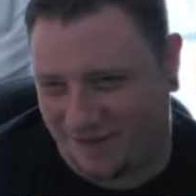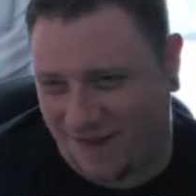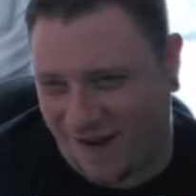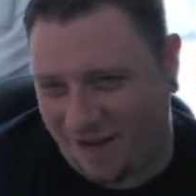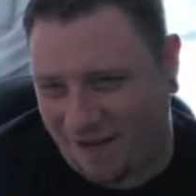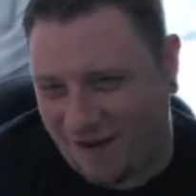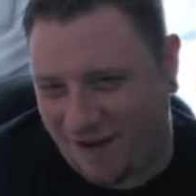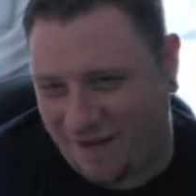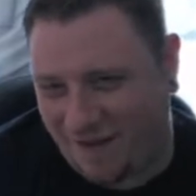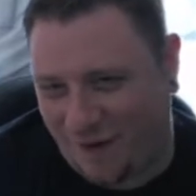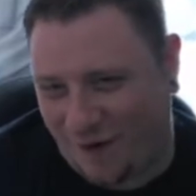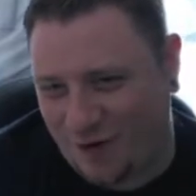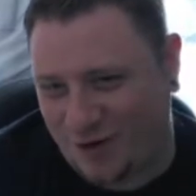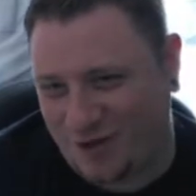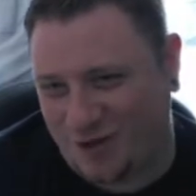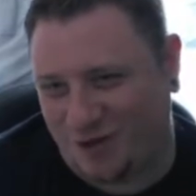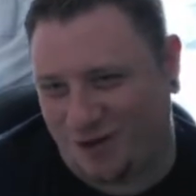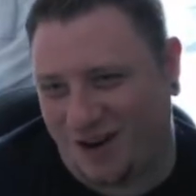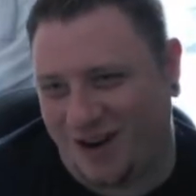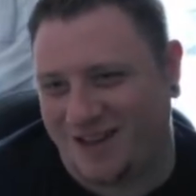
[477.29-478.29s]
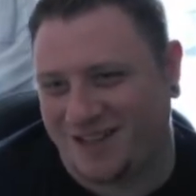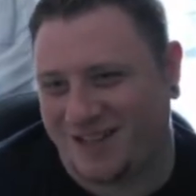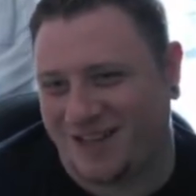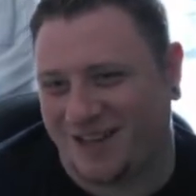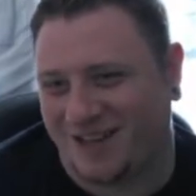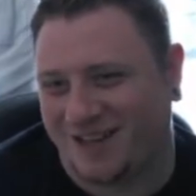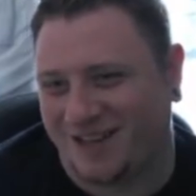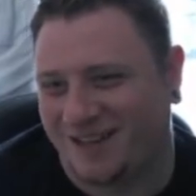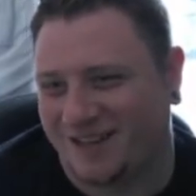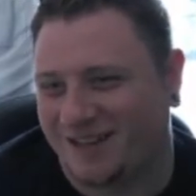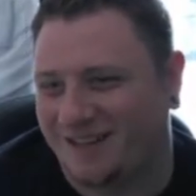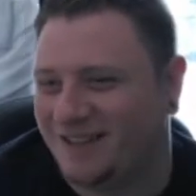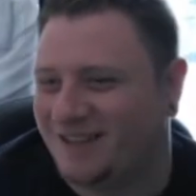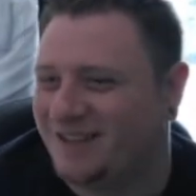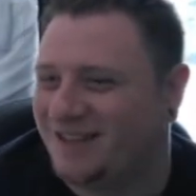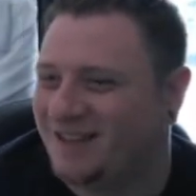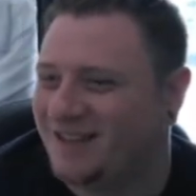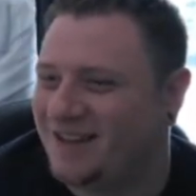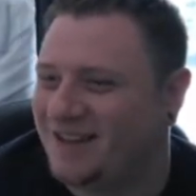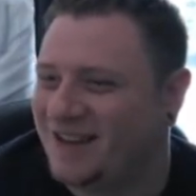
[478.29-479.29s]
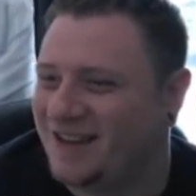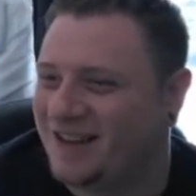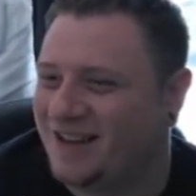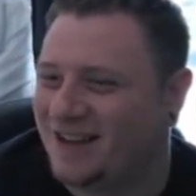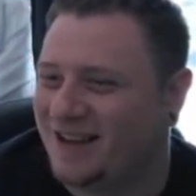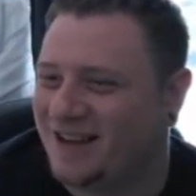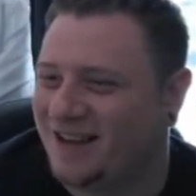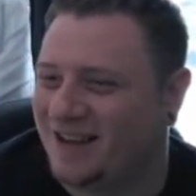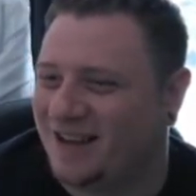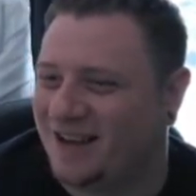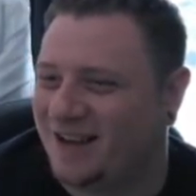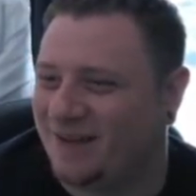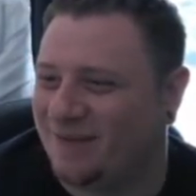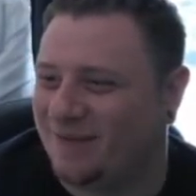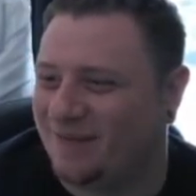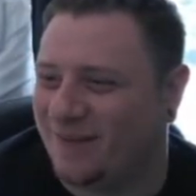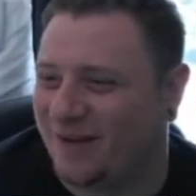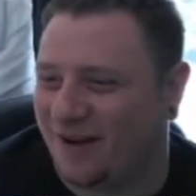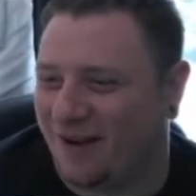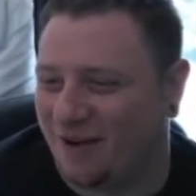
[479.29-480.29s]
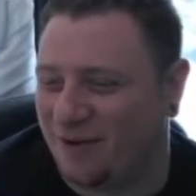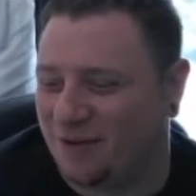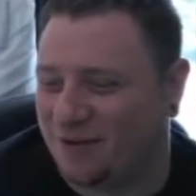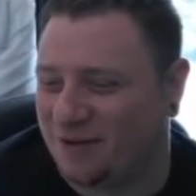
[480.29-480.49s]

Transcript: very frustrating. And I always